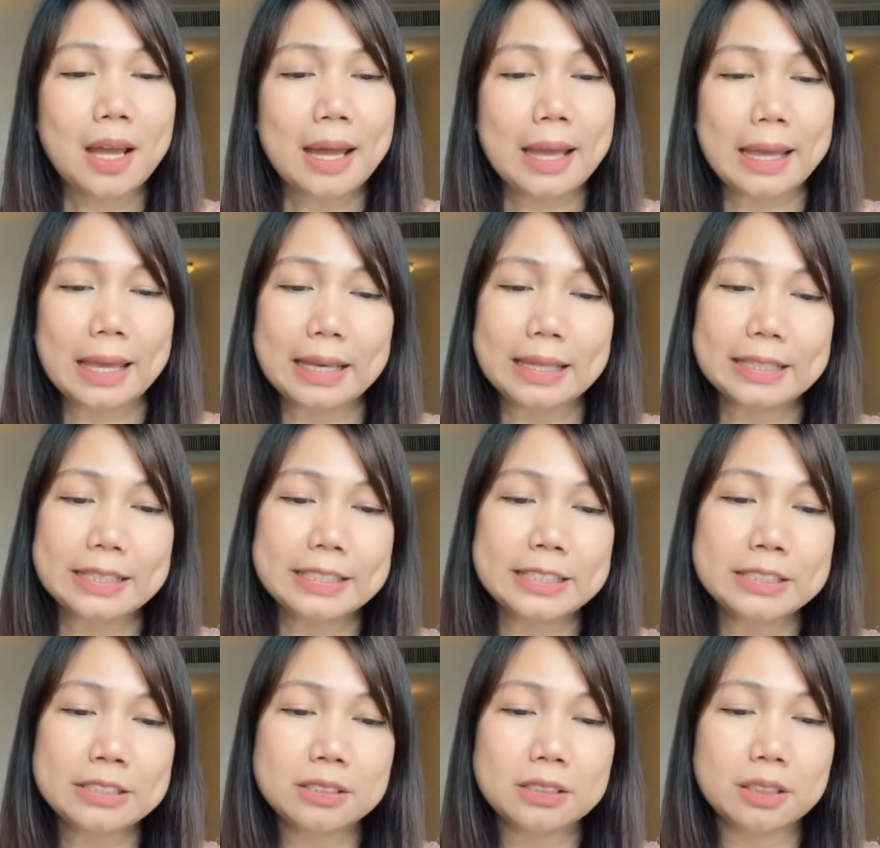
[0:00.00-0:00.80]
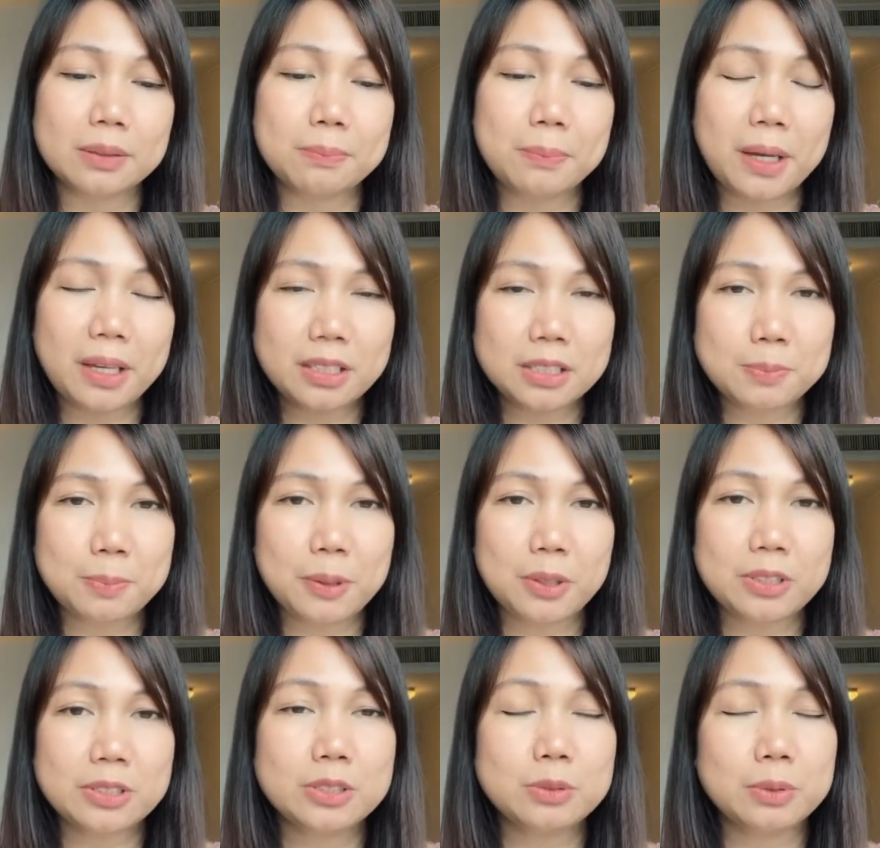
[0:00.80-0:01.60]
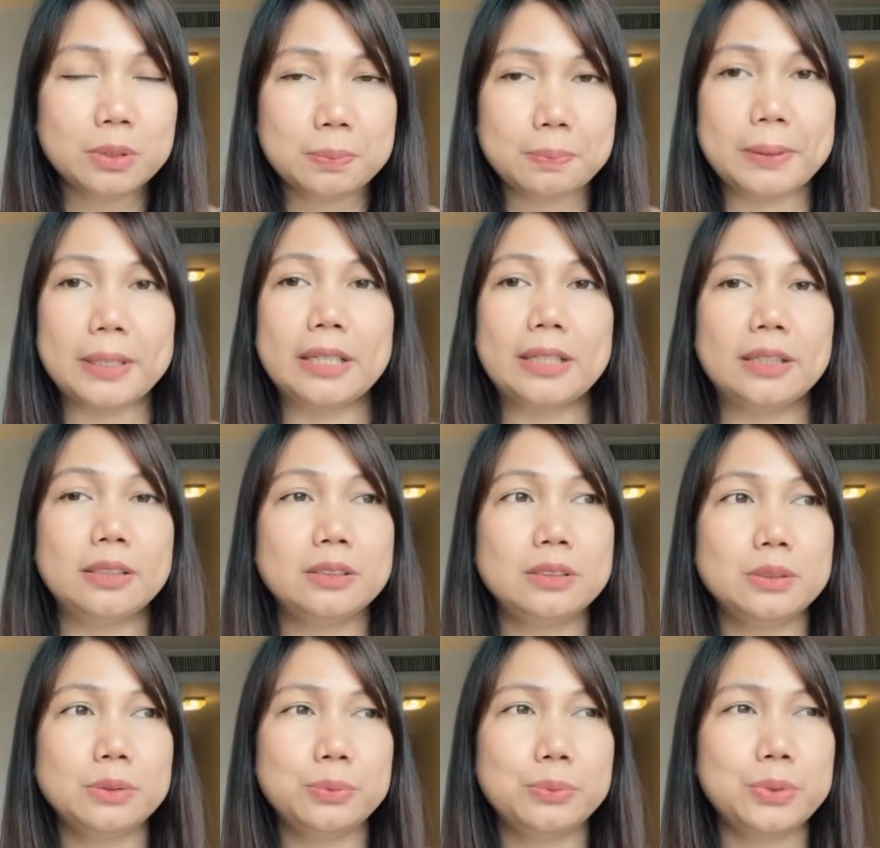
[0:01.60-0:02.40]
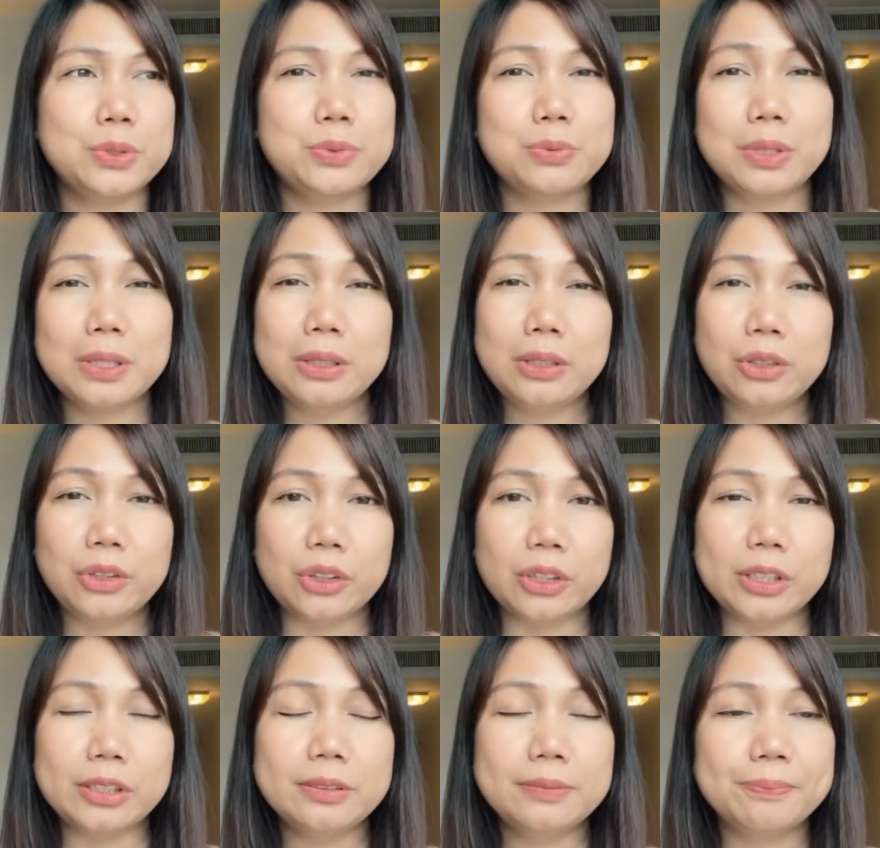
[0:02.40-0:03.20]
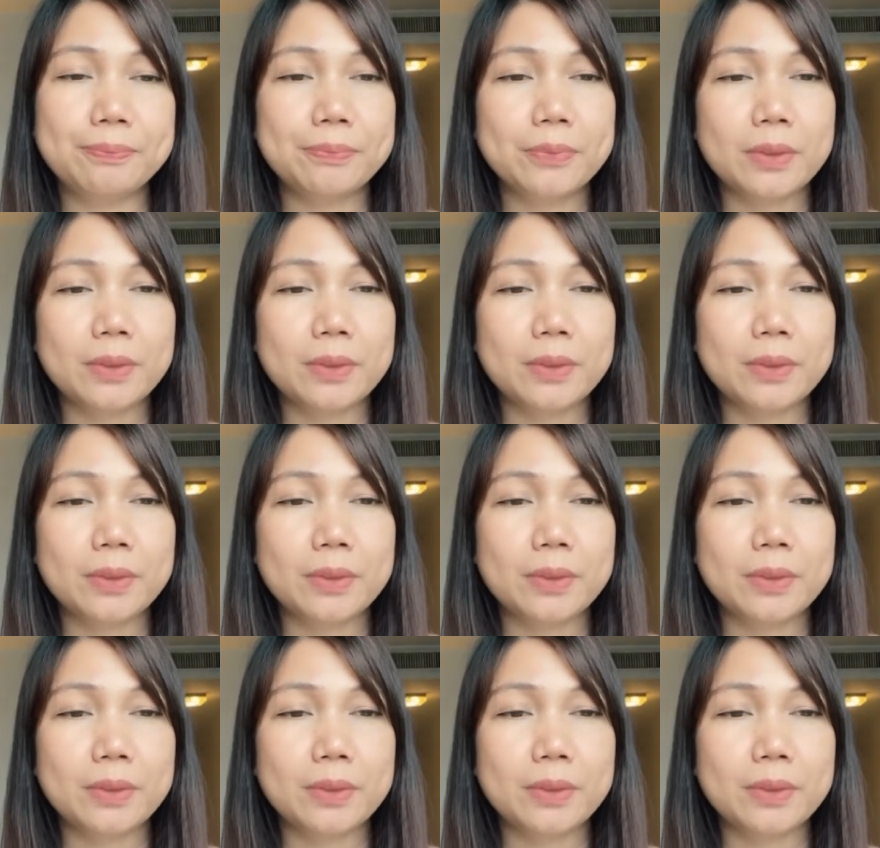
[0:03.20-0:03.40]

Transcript: And my experience with PAL was really good.